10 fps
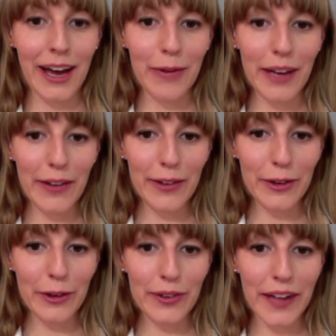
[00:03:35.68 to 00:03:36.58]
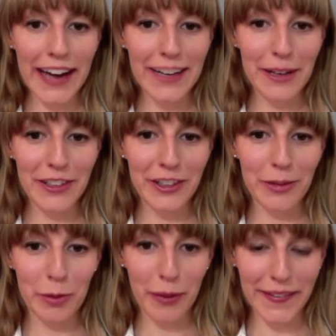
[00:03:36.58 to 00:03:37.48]
We also used high-dimensional
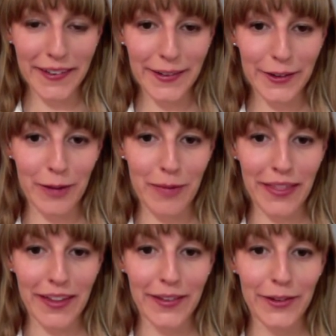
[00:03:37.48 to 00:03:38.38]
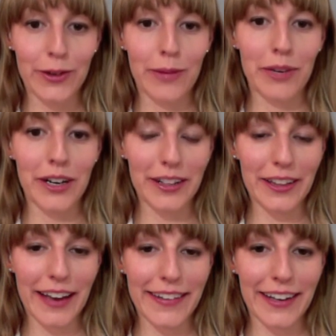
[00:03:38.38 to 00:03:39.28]
propensity score methods to
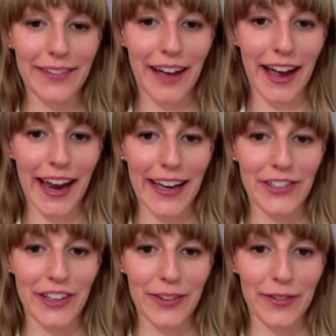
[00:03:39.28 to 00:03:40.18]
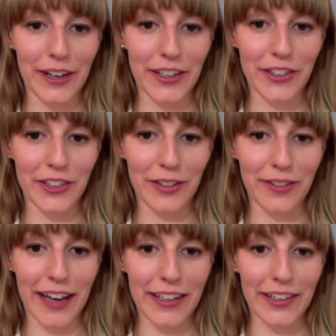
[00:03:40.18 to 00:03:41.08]
empirically identify and adjust for additional
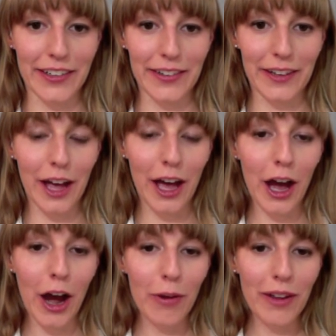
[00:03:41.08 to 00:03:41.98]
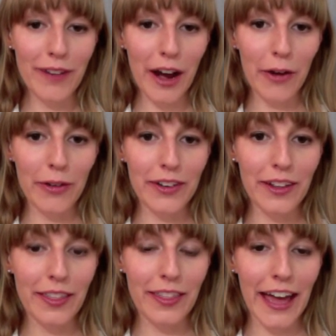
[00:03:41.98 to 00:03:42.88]
factors. We found
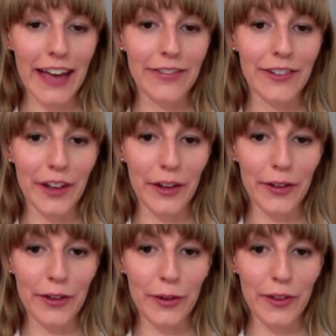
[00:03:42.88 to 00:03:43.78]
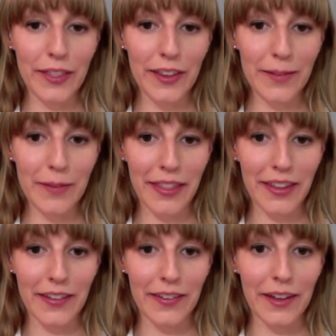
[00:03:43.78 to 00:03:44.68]
that results using these
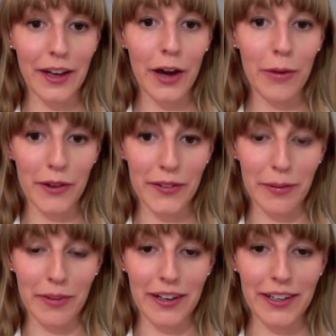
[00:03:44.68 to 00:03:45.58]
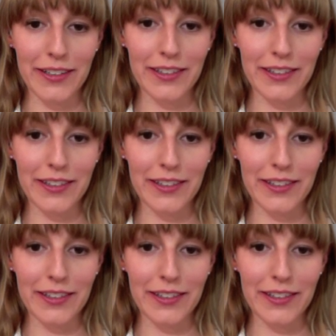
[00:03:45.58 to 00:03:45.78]
methods were similar.